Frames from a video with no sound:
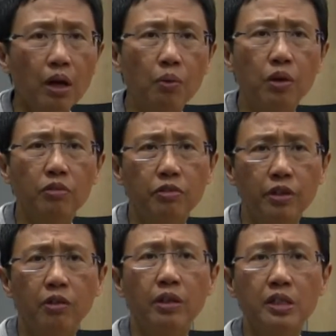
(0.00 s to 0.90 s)
I worked for
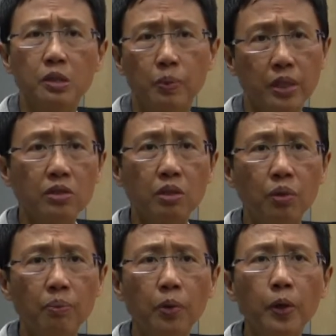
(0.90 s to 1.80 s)
Federal Express at
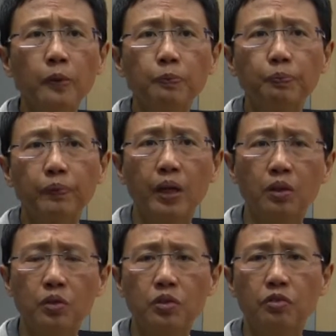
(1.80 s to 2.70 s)
one point,
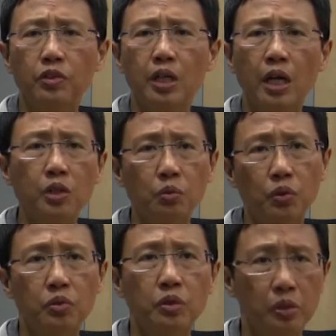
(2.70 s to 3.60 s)
and also for the Asian
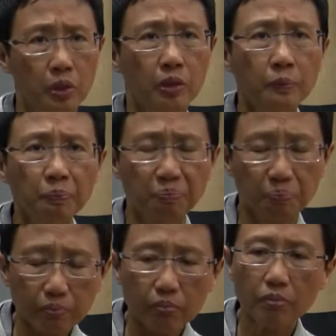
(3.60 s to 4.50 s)
Wall Street Journal
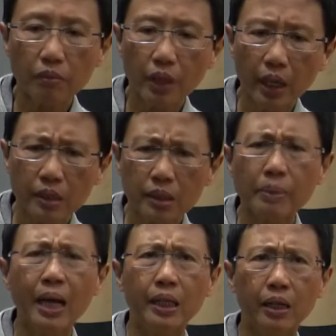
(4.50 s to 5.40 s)
and
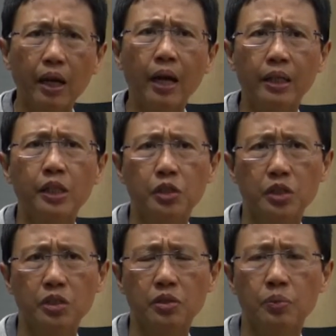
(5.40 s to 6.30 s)
some ad
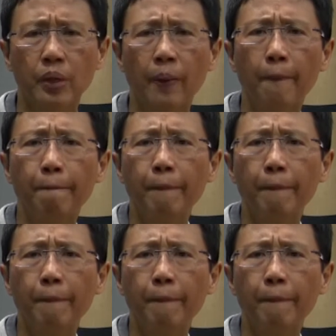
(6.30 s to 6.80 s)
agencies as well.